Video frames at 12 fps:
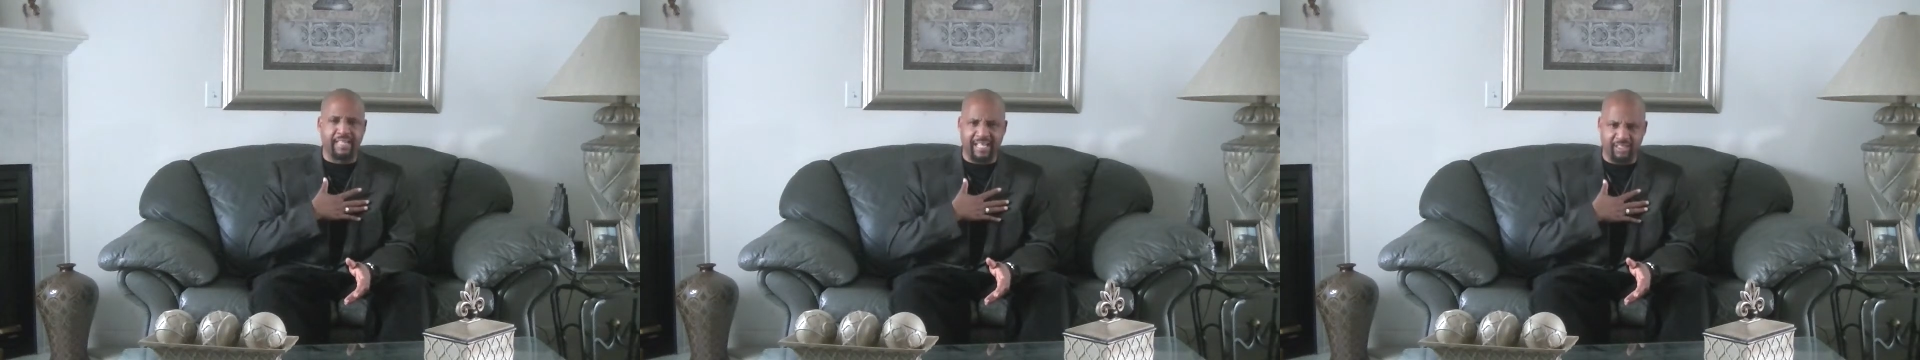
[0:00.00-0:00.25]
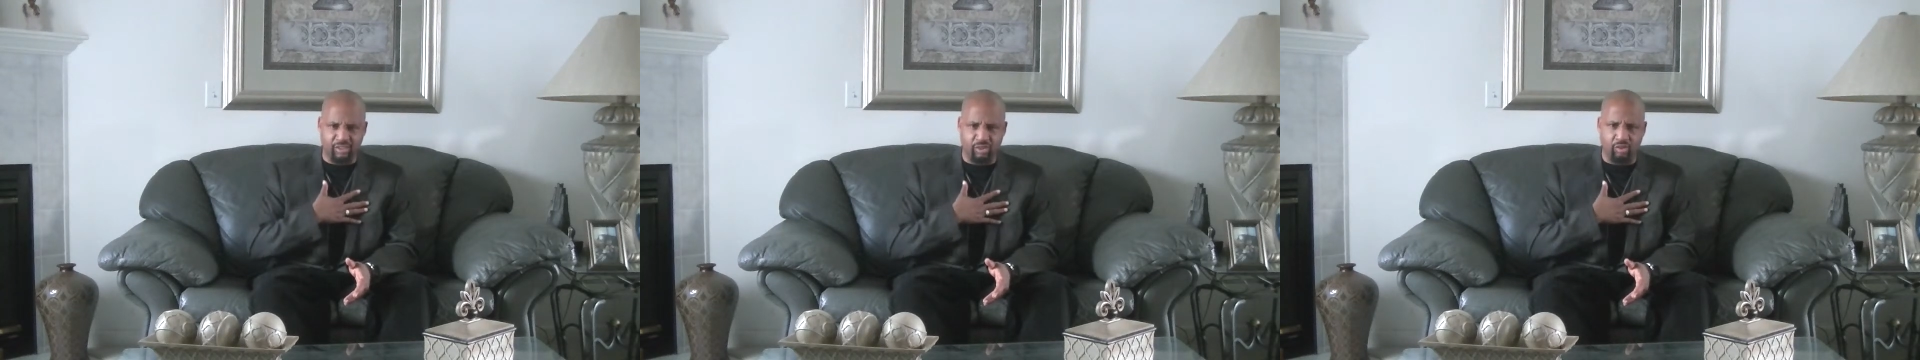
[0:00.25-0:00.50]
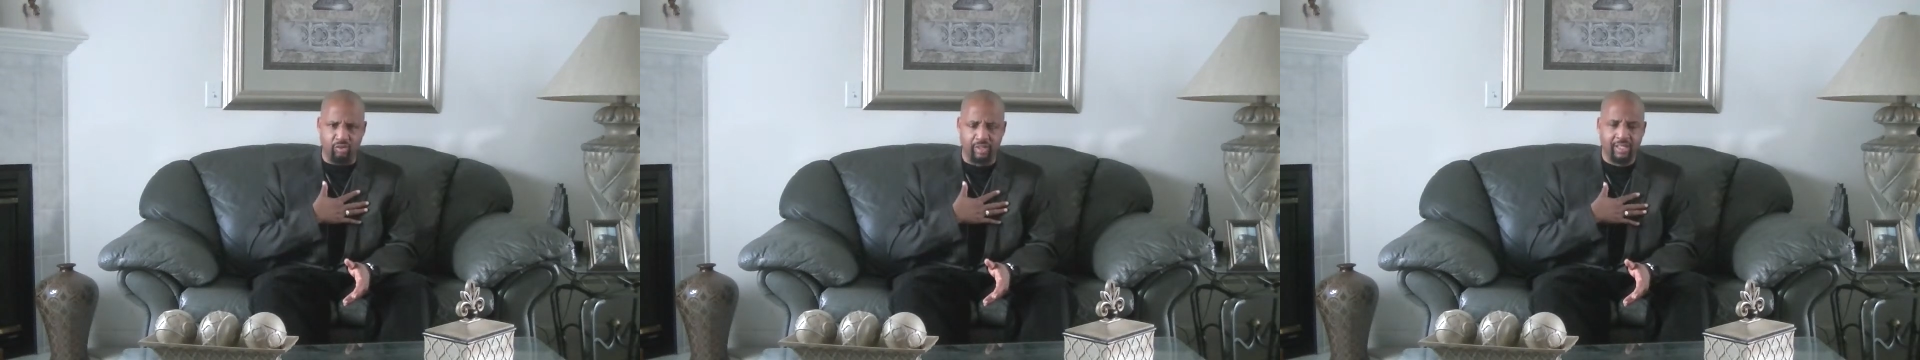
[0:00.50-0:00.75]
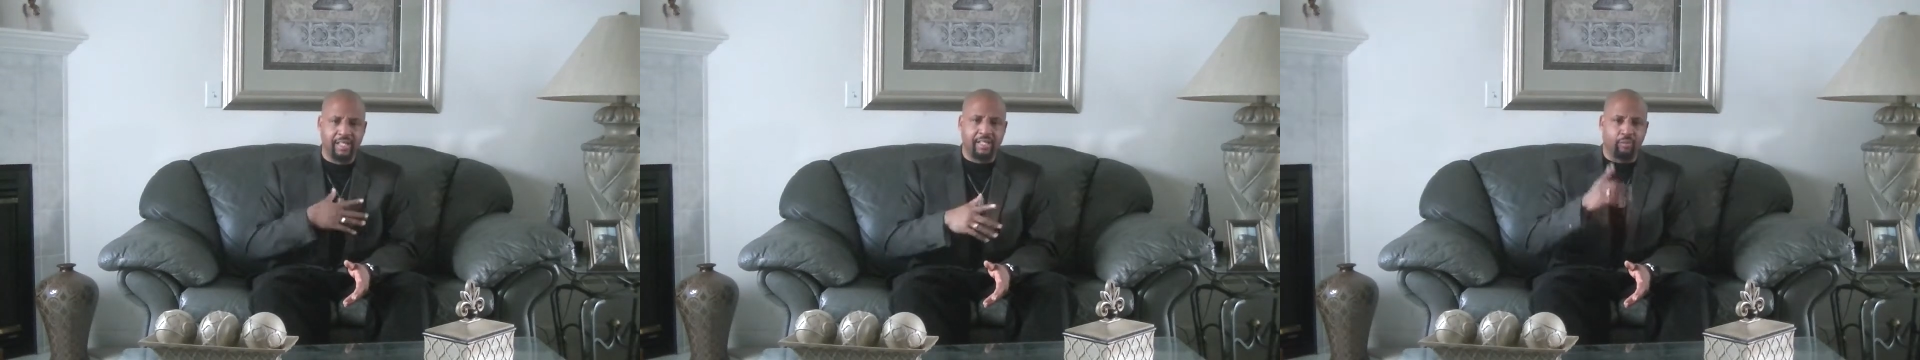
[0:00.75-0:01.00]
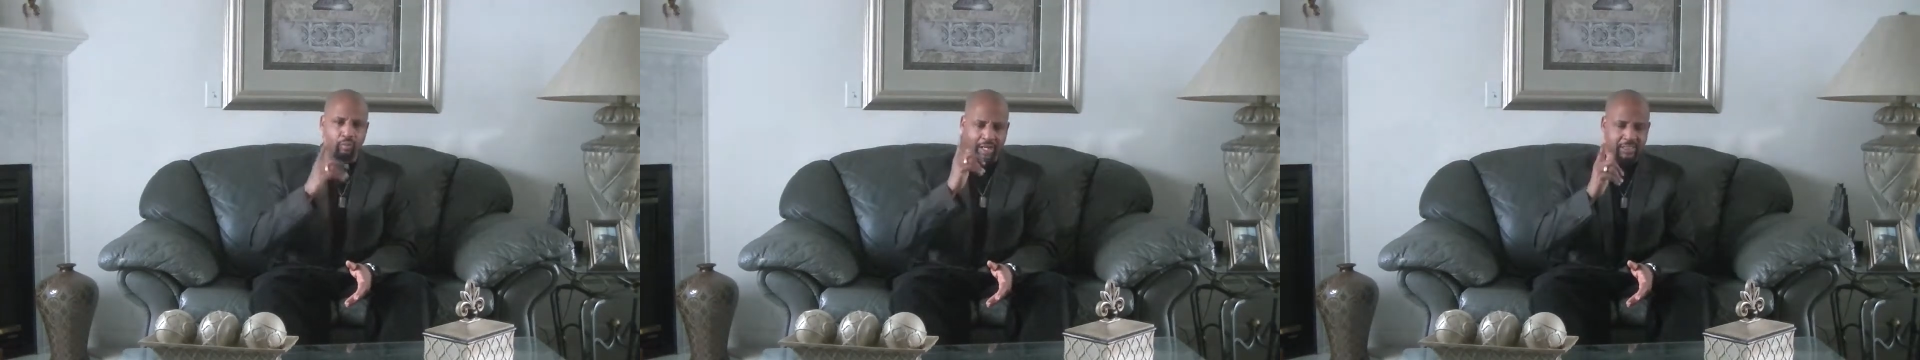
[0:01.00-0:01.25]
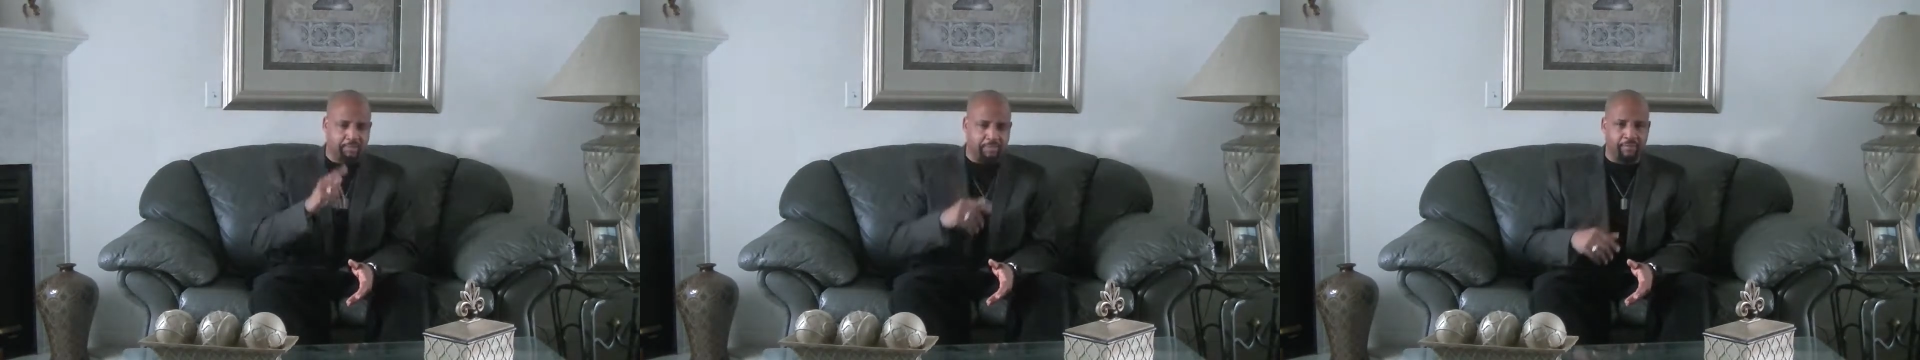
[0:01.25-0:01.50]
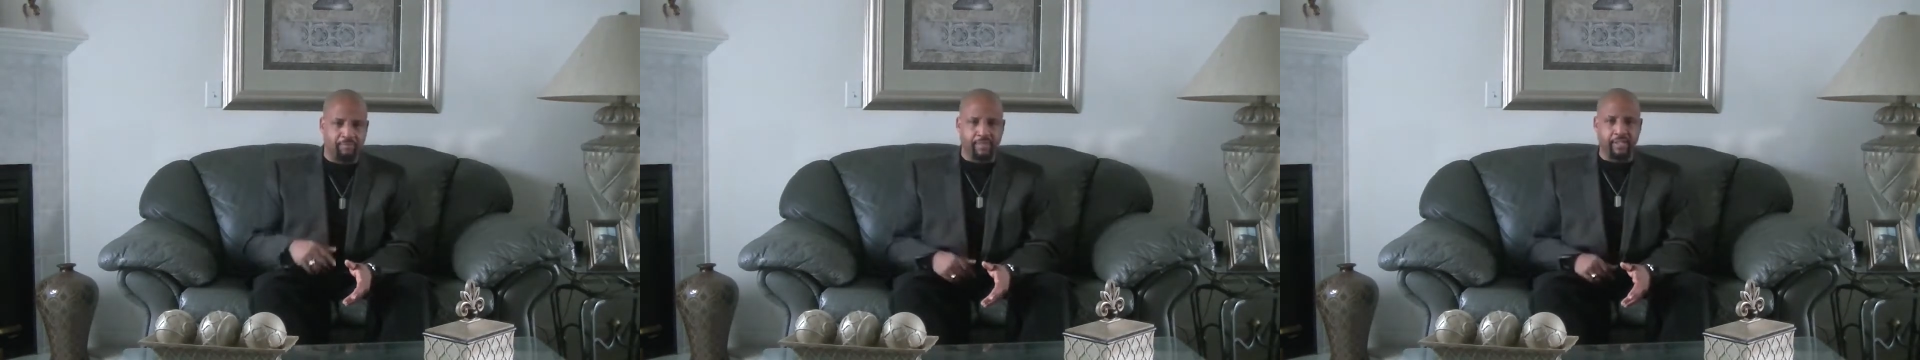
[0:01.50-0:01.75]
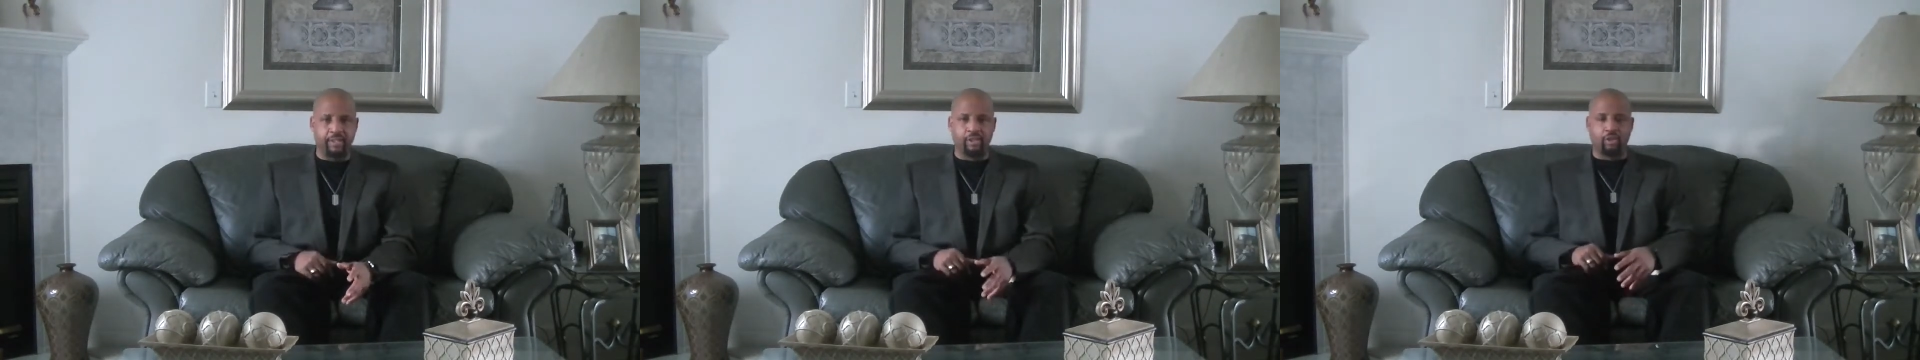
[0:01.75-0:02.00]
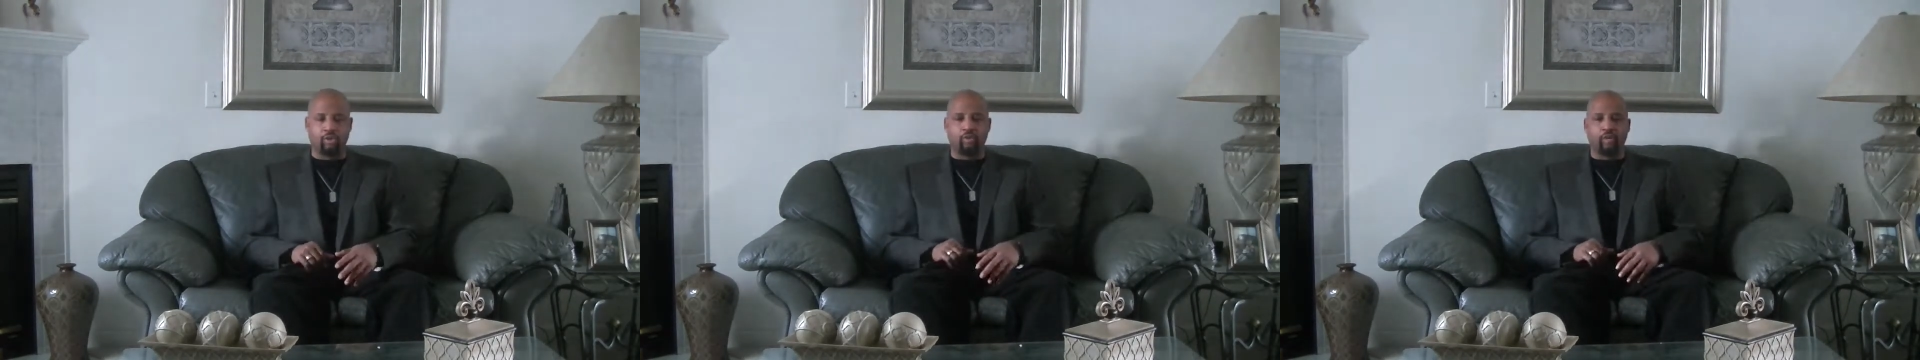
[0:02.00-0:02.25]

I know. Watch my video